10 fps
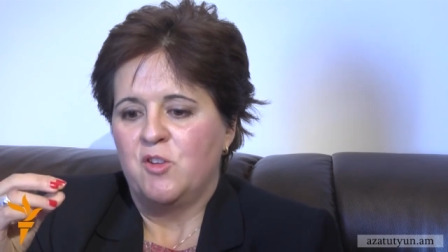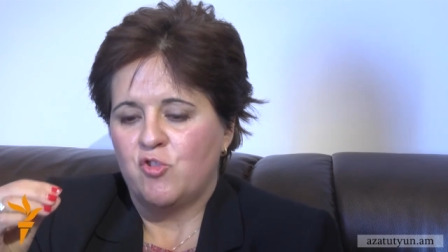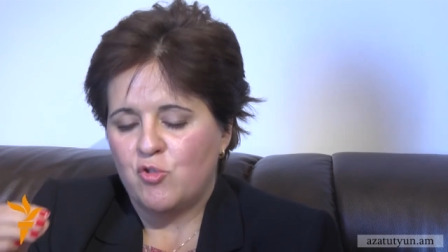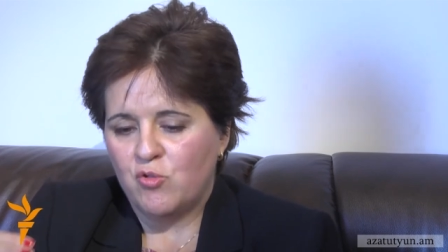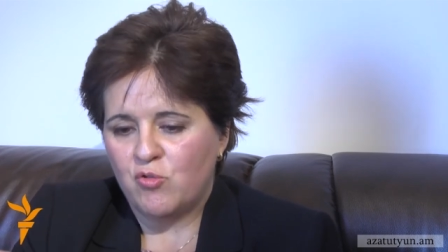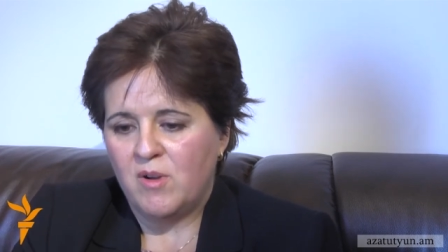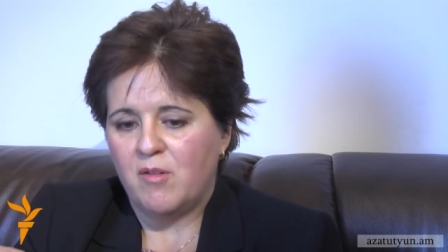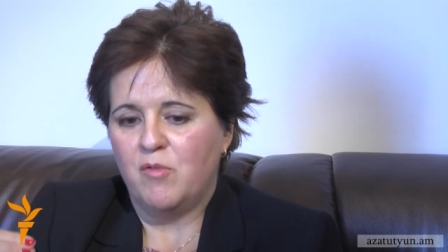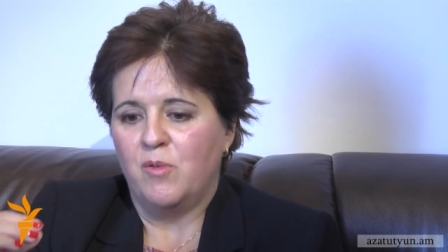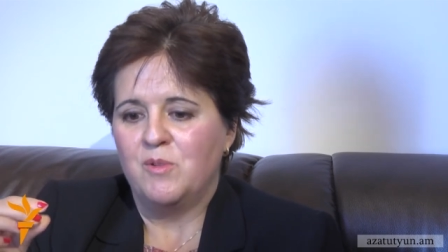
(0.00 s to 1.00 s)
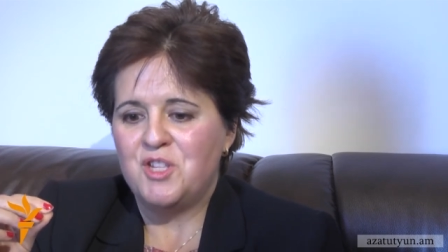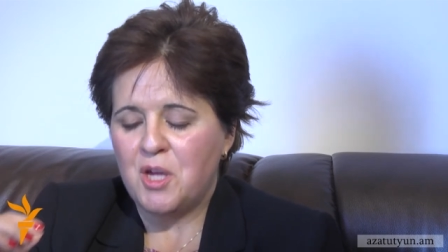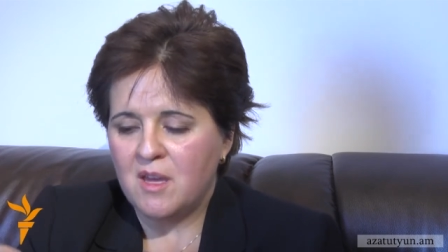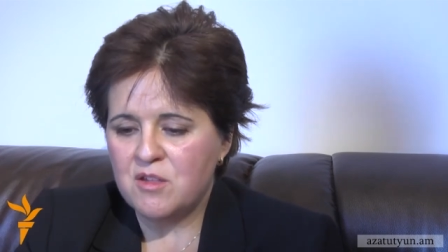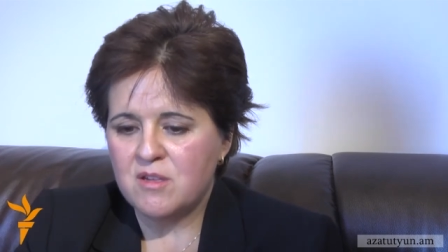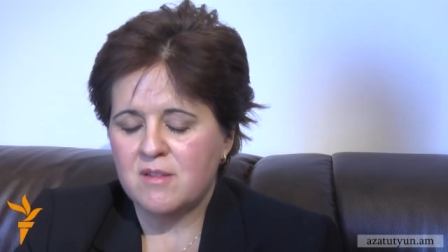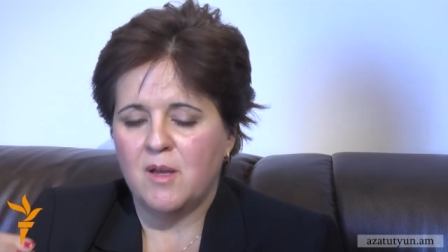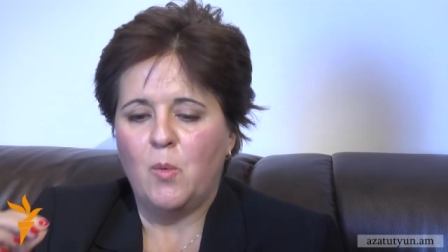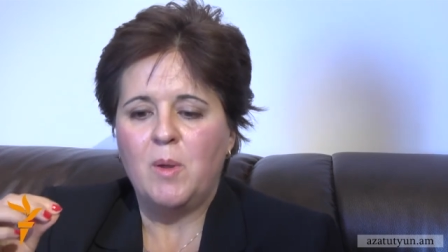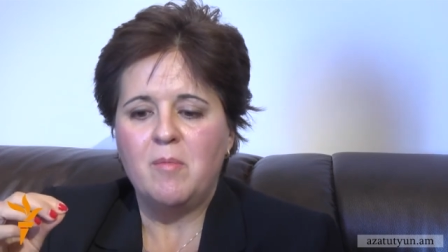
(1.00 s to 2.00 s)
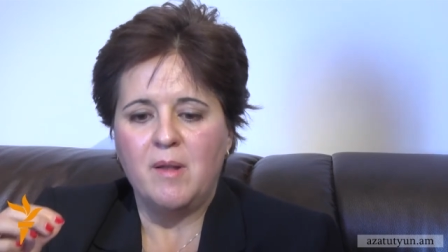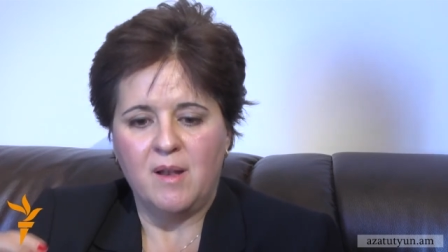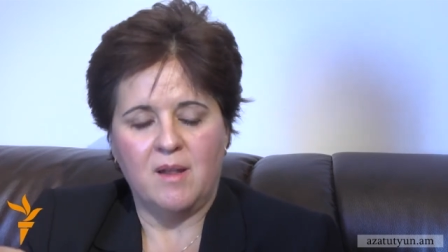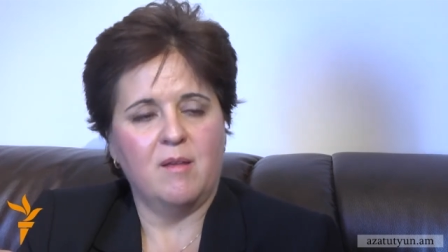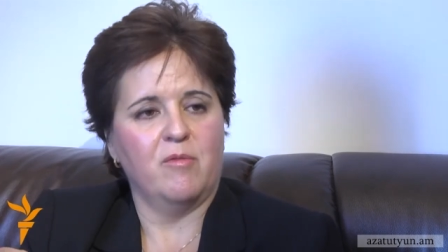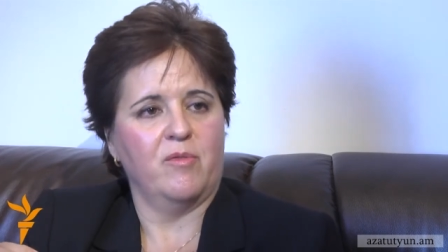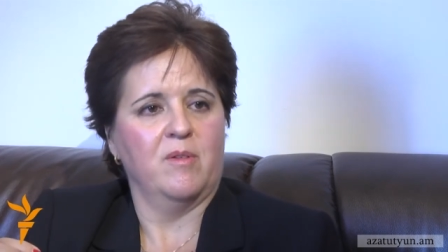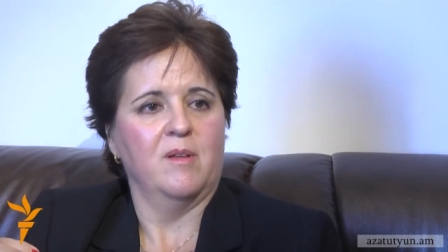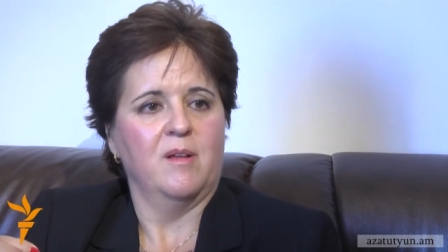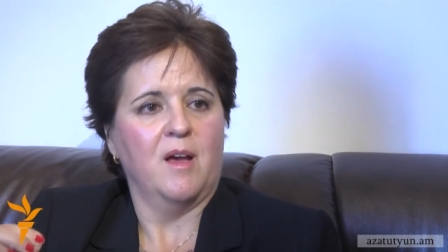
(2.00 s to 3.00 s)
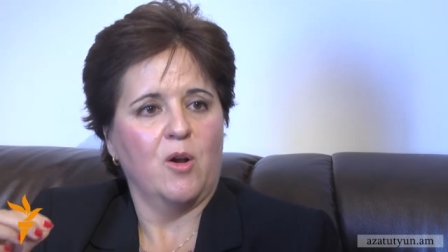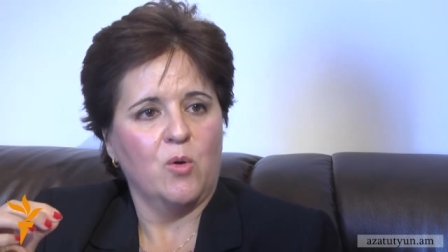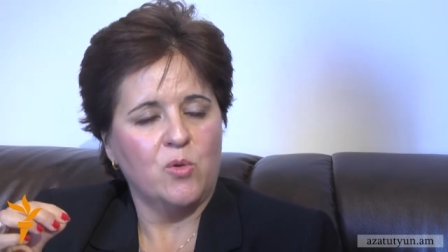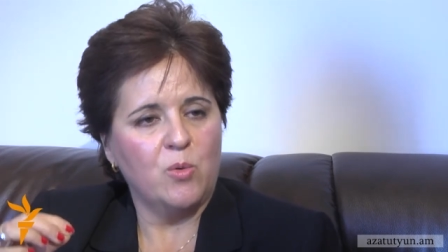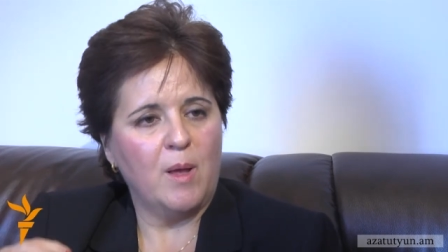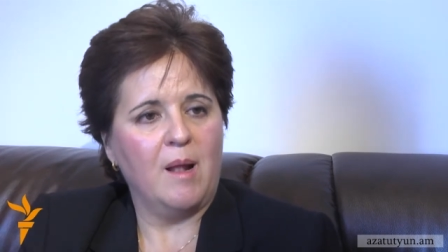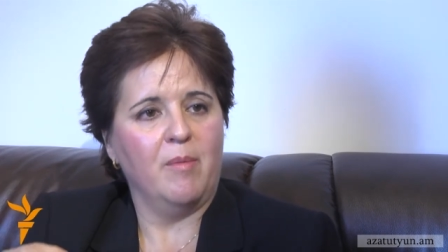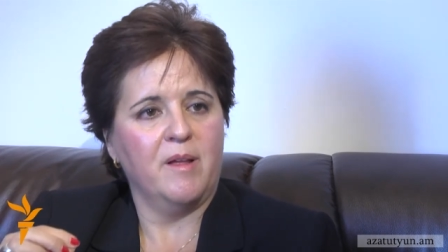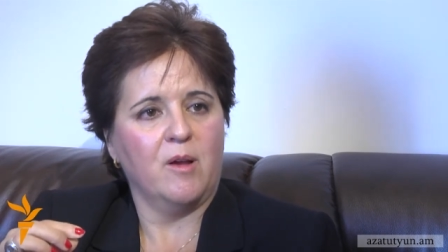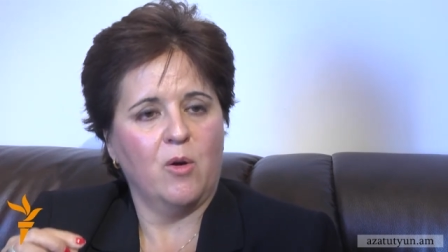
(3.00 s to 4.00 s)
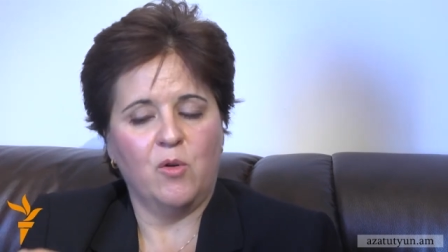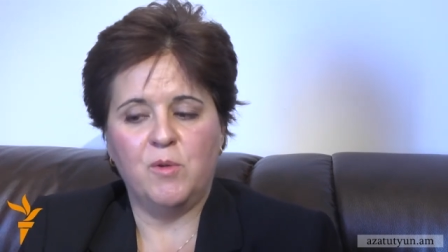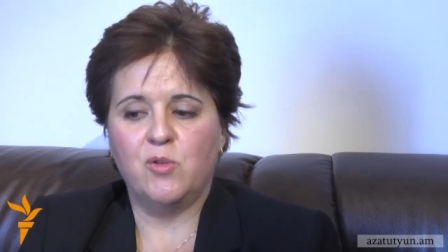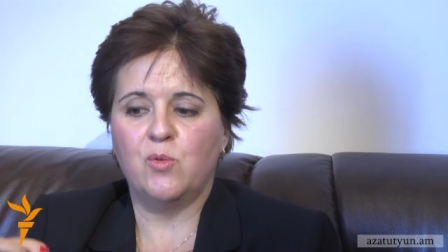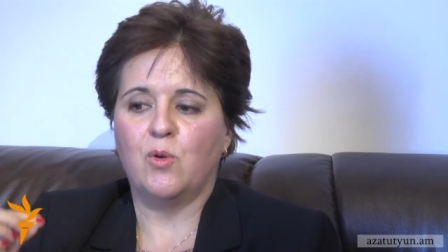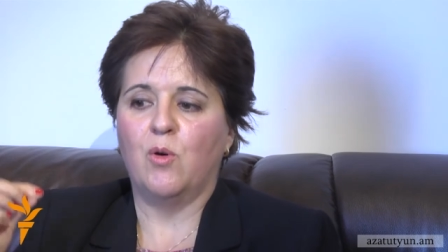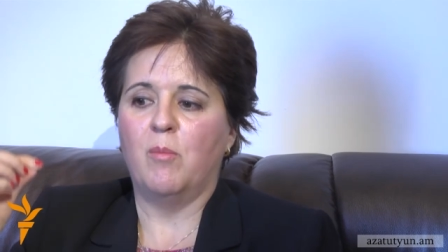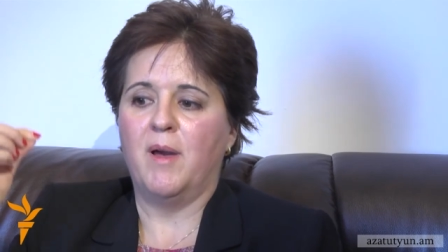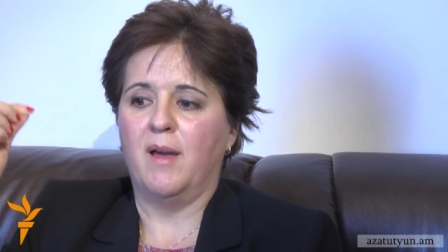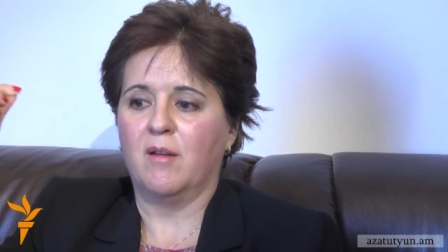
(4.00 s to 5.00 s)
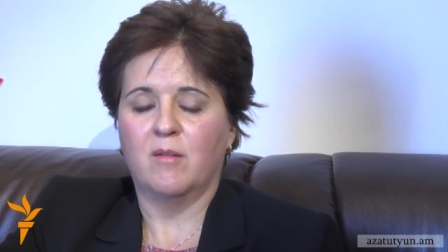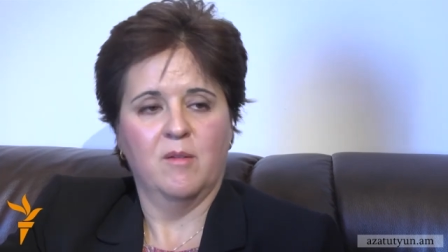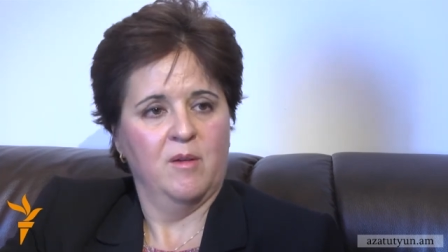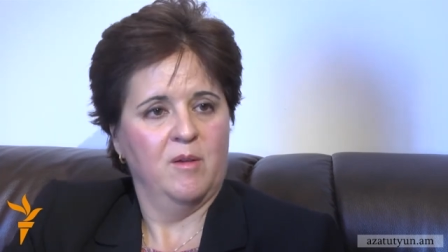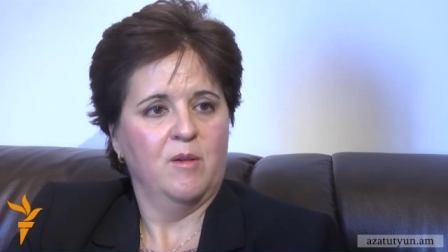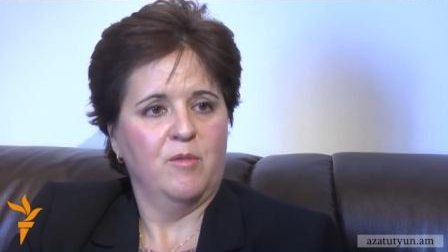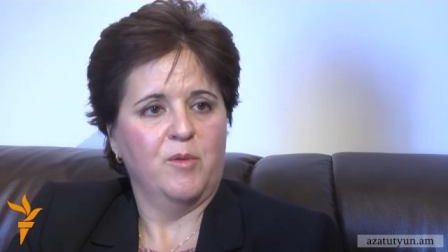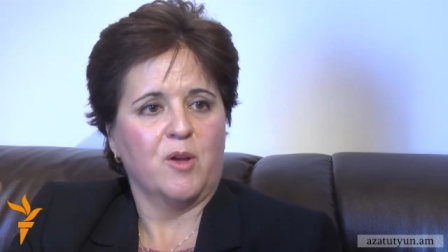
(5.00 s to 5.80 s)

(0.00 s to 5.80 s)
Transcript: structural reform changes that we believe are going to help the economy to go back from